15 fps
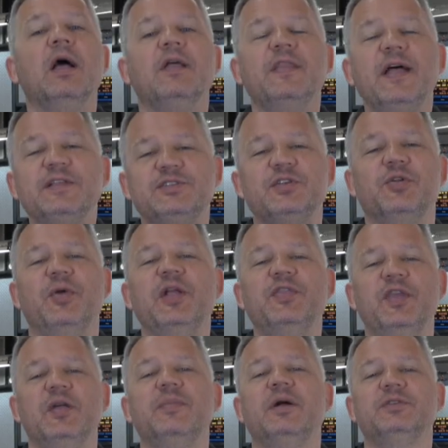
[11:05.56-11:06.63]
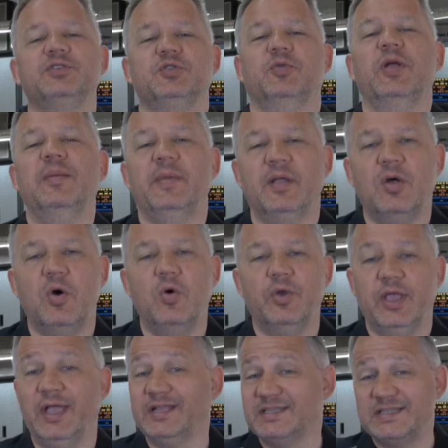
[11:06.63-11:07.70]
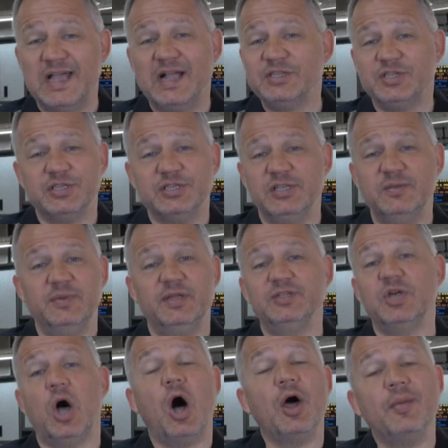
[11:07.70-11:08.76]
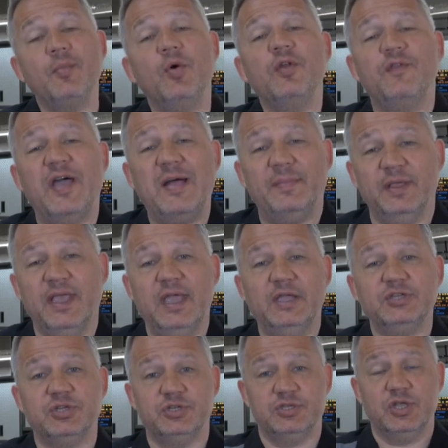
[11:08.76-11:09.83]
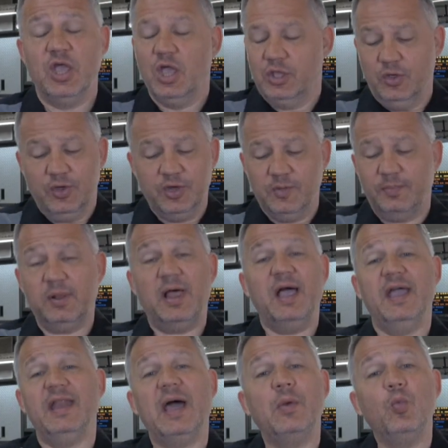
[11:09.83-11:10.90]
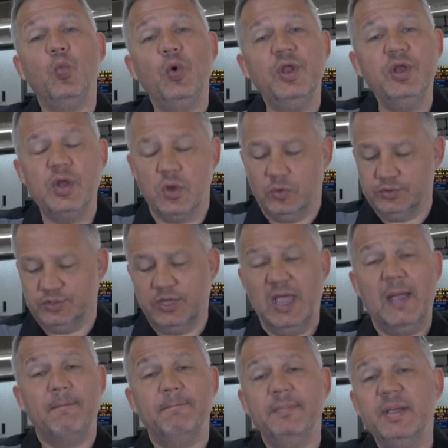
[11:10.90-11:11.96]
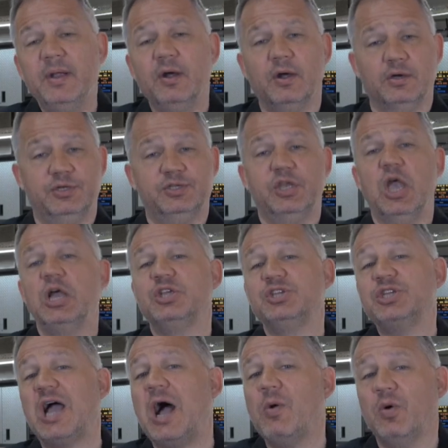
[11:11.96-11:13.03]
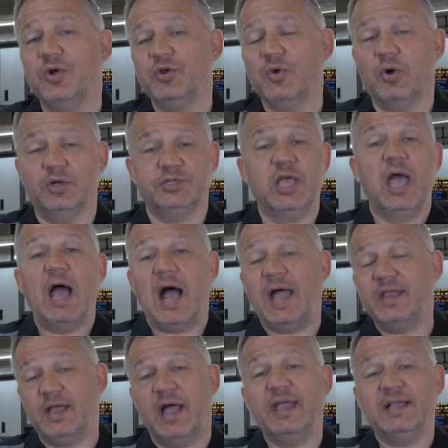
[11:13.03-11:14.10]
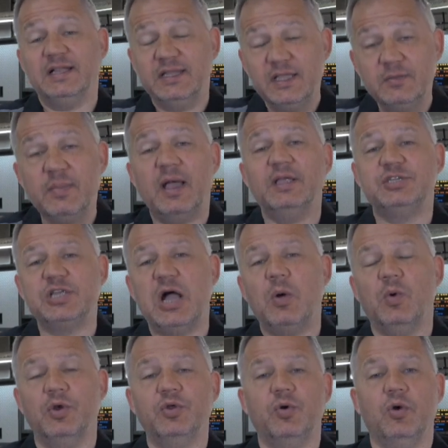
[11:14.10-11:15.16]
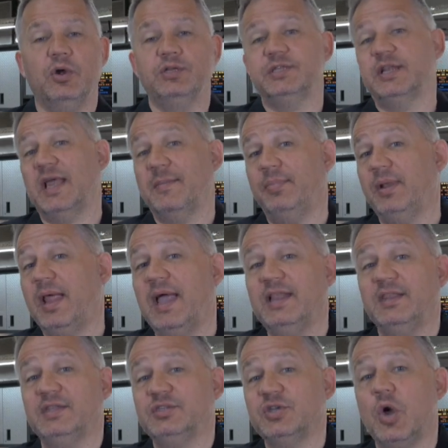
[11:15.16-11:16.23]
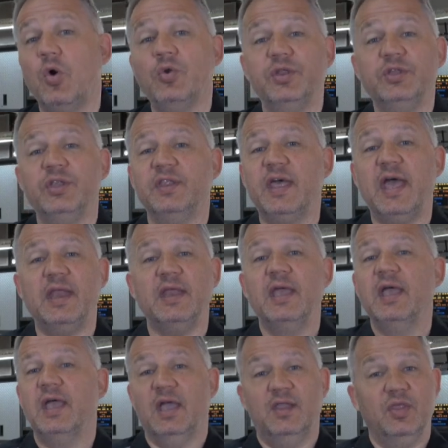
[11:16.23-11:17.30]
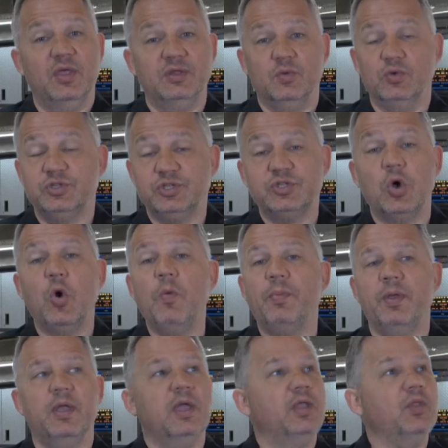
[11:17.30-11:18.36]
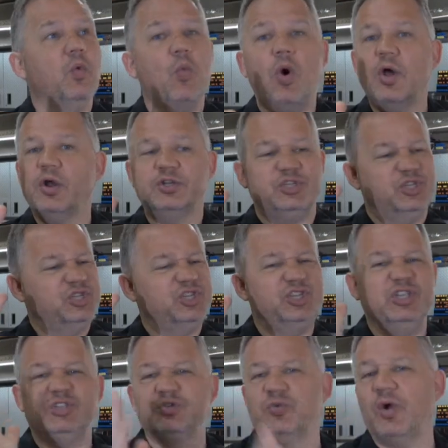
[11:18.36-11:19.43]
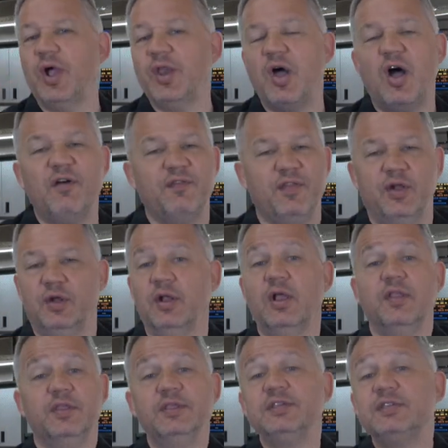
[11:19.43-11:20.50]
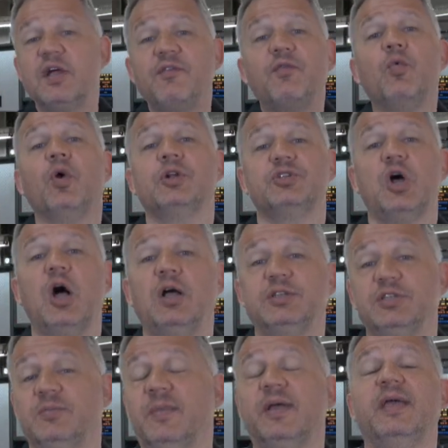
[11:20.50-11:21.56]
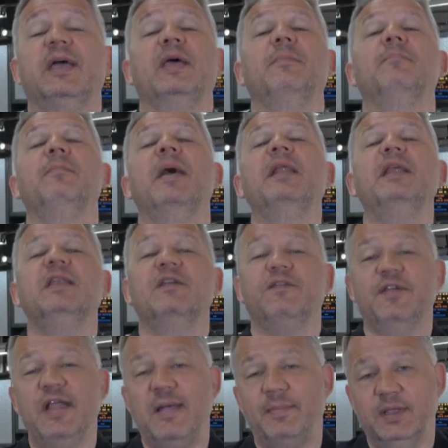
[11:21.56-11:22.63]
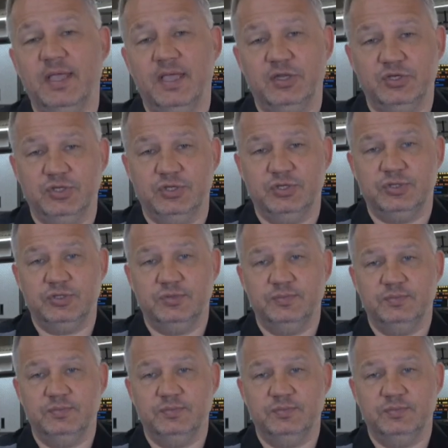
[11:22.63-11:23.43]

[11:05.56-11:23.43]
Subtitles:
That's the great thing about ceramic coating. It's not just limited to automotive applications. You can apply it on windows, mirrors, shower doors. I clean my shower doors and I applied this coating to that, and the soap and the water just sheets right off of there. This stuff works awesome in many different applications.